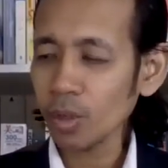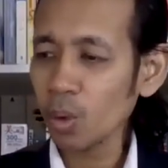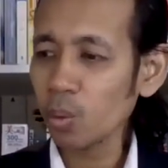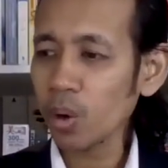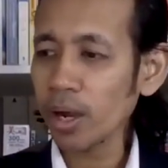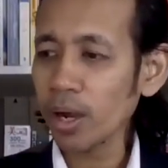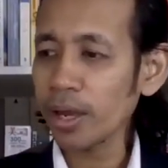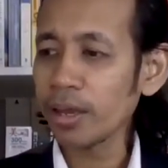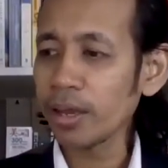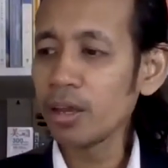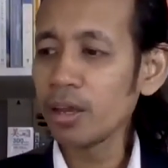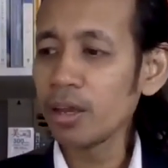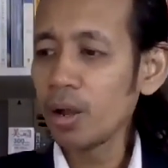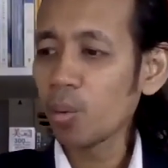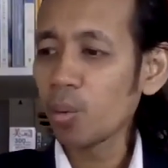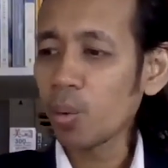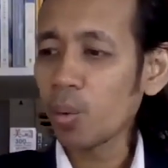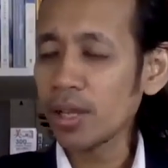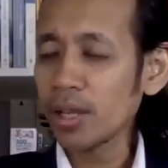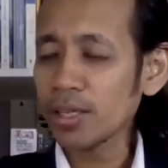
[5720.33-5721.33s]
Why?
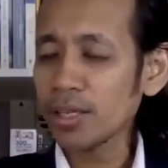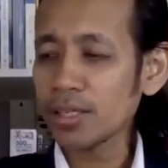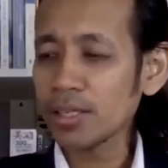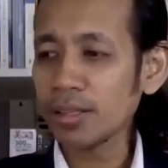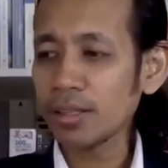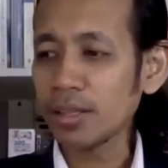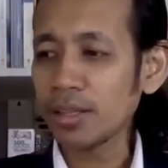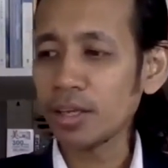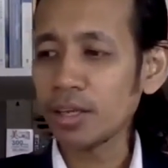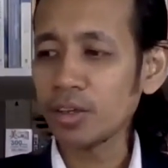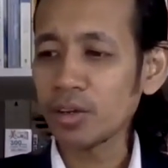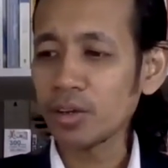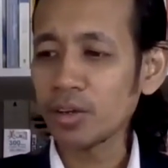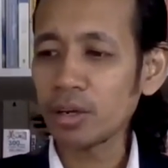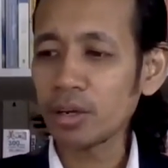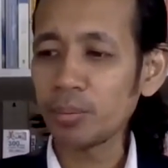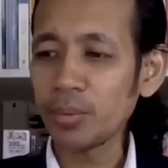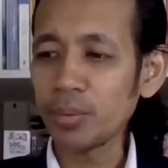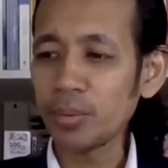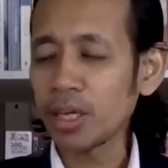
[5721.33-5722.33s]
Why is it that you're
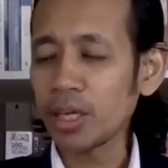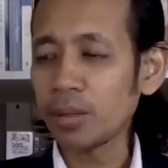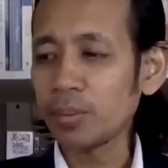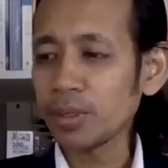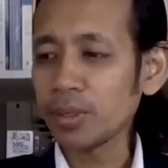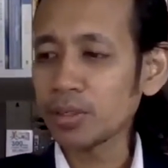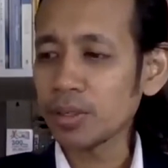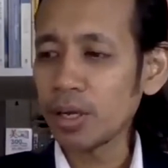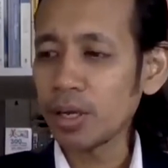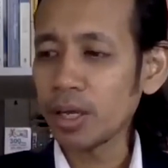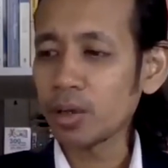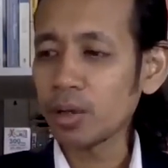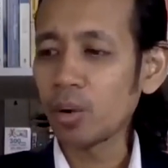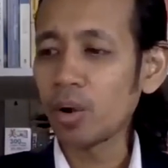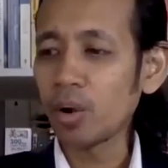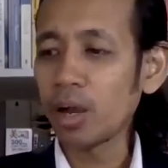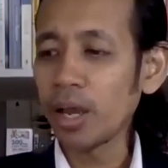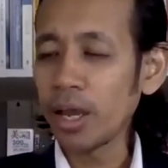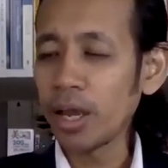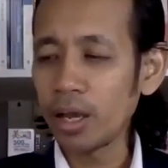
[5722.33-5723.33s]
not being able to let
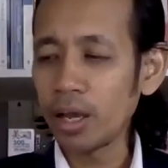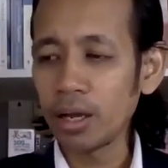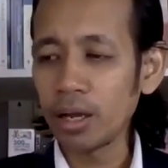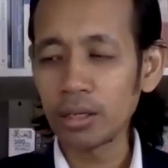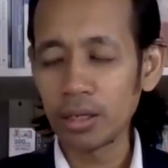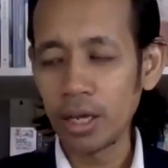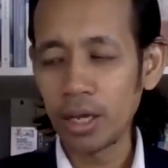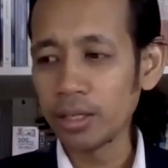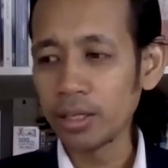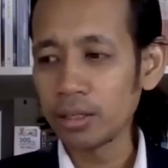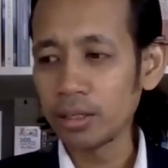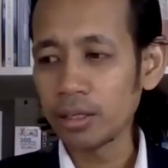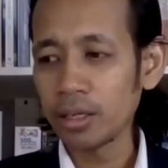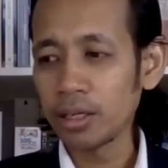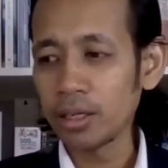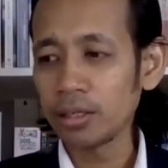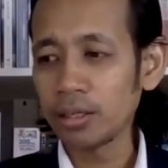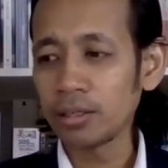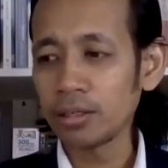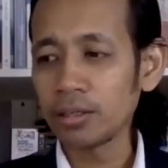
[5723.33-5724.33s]
go? Uh, and
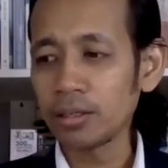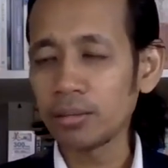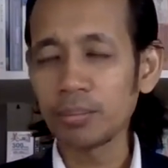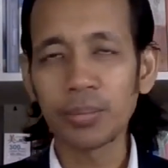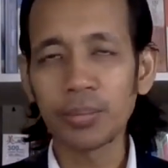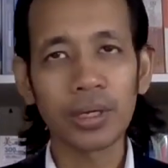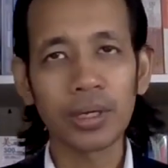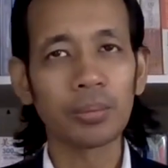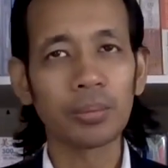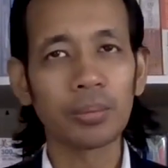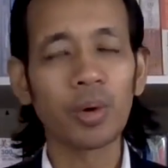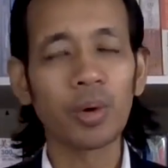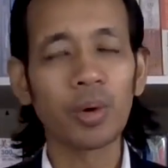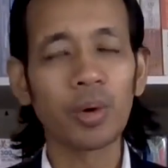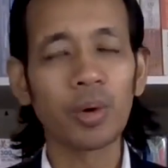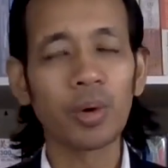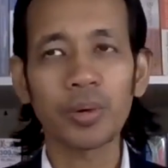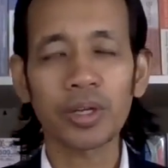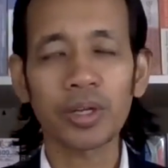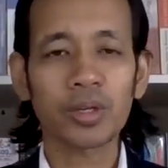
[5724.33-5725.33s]
uh, But
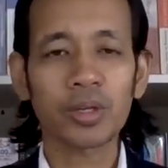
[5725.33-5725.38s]
more